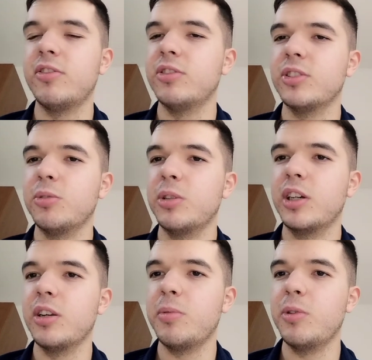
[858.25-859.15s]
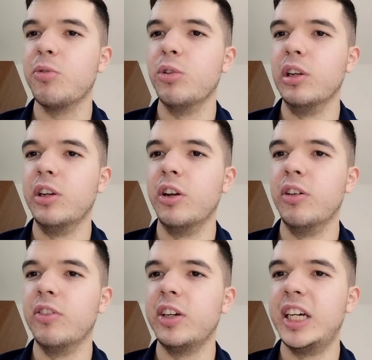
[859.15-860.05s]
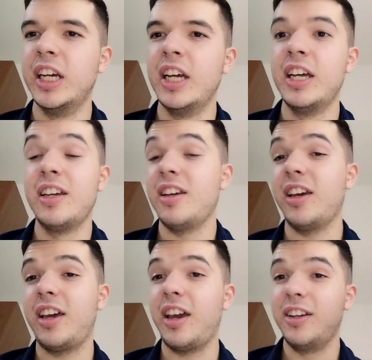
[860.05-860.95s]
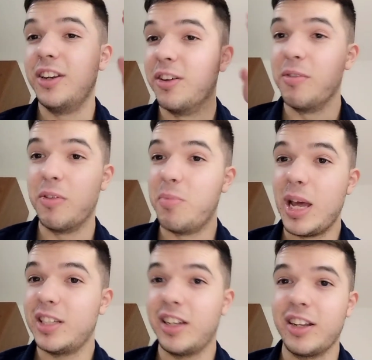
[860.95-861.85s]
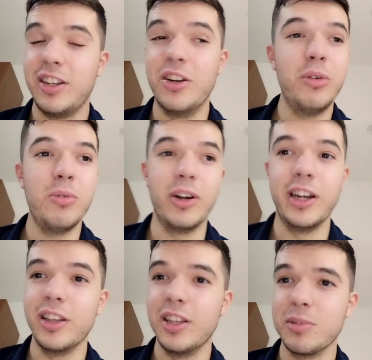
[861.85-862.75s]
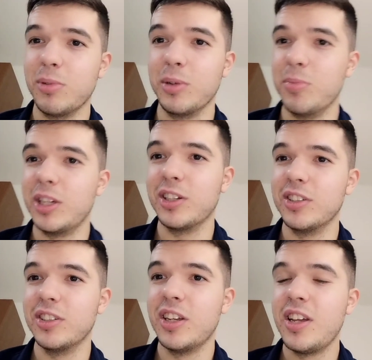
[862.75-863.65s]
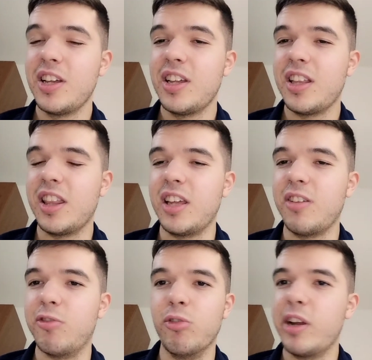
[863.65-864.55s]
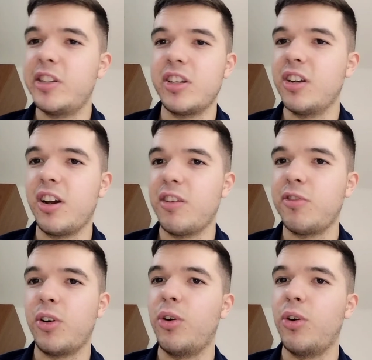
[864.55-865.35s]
So we're gonna be ruling over a kingdom of basically no one at this point, because they've written off